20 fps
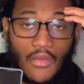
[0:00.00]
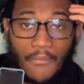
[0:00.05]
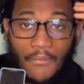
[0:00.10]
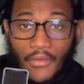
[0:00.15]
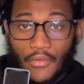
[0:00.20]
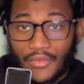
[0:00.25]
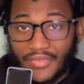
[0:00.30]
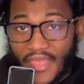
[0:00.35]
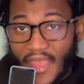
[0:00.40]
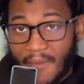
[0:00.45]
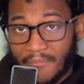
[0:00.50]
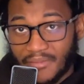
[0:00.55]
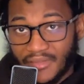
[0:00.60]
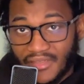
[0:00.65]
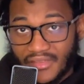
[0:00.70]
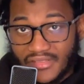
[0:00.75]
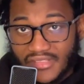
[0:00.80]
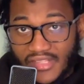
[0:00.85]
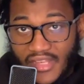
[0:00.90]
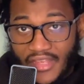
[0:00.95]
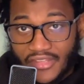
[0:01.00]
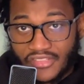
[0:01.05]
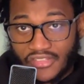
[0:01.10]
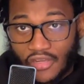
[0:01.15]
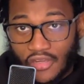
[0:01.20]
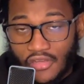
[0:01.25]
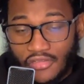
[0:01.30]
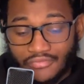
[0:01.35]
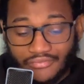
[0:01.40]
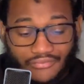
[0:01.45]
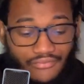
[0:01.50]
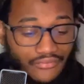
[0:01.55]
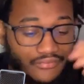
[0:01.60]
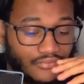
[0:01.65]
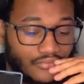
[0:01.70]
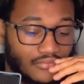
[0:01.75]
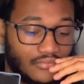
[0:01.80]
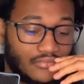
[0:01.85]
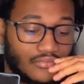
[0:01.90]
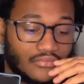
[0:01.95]
But with that being said, y'all,
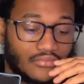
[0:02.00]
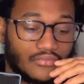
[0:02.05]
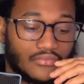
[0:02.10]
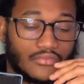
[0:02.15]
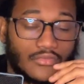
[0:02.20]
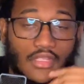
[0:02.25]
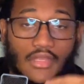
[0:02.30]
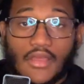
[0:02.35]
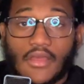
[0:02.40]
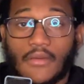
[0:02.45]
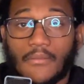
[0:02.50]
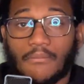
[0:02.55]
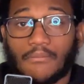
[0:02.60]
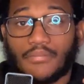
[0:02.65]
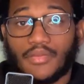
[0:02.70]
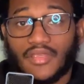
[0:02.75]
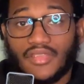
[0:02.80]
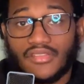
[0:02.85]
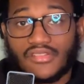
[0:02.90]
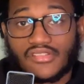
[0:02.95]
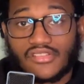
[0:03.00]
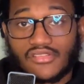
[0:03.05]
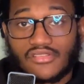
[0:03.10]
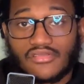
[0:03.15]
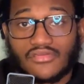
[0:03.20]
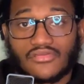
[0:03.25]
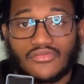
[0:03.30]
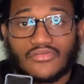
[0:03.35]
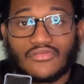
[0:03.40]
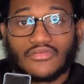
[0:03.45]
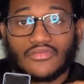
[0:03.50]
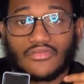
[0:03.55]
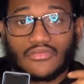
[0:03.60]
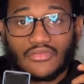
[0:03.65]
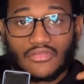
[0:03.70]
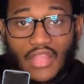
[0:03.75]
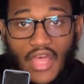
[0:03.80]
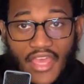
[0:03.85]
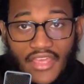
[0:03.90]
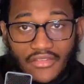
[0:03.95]
peace,
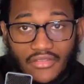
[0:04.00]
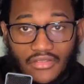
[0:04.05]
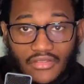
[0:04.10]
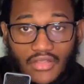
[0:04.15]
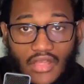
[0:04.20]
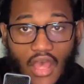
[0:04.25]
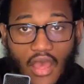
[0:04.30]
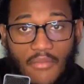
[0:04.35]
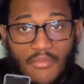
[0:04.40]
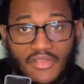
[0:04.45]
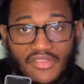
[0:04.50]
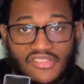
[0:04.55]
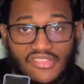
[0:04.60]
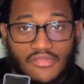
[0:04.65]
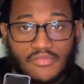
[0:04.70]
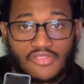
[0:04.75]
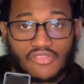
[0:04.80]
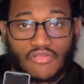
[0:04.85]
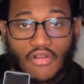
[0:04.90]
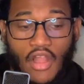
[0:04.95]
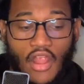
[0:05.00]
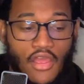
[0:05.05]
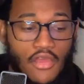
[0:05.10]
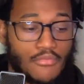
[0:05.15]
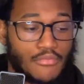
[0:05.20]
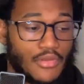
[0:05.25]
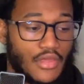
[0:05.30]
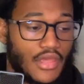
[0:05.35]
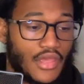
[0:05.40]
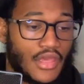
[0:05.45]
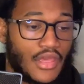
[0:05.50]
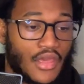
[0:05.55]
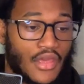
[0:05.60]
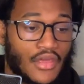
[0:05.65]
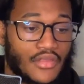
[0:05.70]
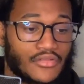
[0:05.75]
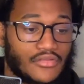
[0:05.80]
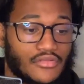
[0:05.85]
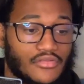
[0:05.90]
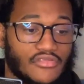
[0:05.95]
like, comment, subscribe,
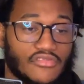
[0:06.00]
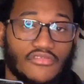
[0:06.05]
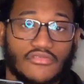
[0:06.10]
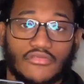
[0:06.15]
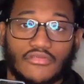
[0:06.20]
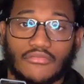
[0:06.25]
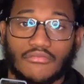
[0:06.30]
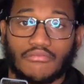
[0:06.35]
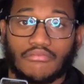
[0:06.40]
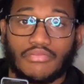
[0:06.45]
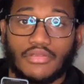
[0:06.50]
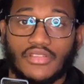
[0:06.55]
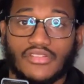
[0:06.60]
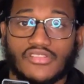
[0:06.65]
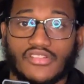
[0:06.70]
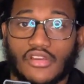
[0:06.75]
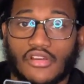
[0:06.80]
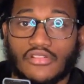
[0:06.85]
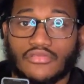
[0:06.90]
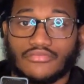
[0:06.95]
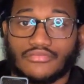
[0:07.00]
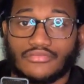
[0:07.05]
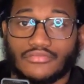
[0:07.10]
and peace, y'all.